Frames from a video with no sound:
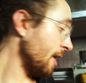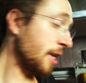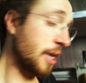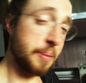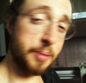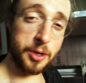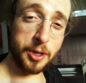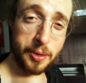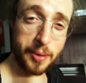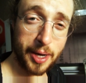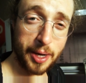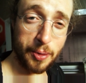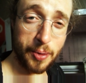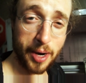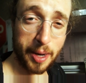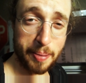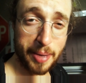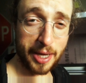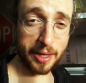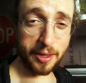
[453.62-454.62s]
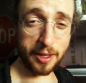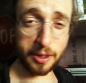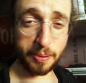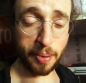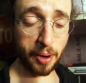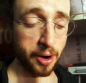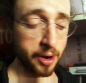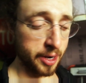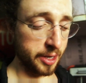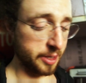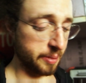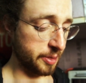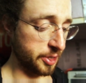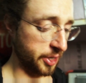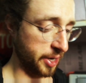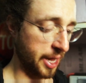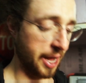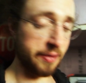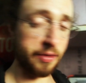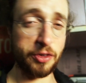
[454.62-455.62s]
to end up doing when I make this part is I'm
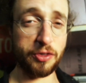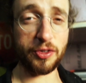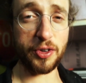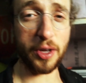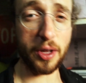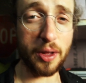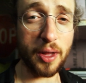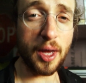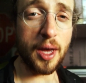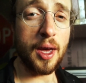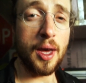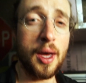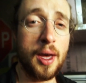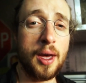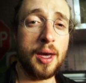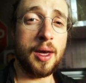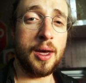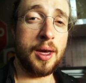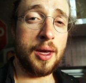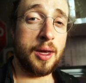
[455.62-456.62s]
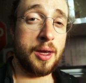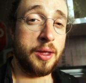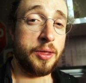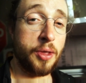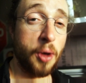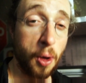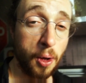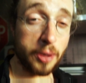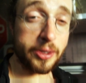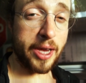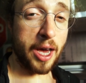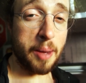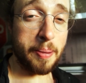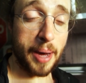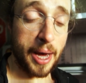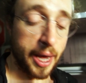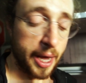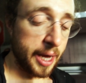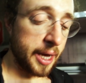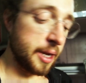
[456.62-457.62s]
just going to have to drill the holes
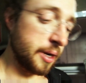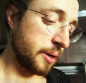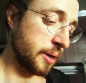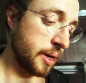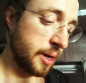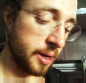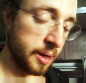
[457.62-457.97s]
out by hand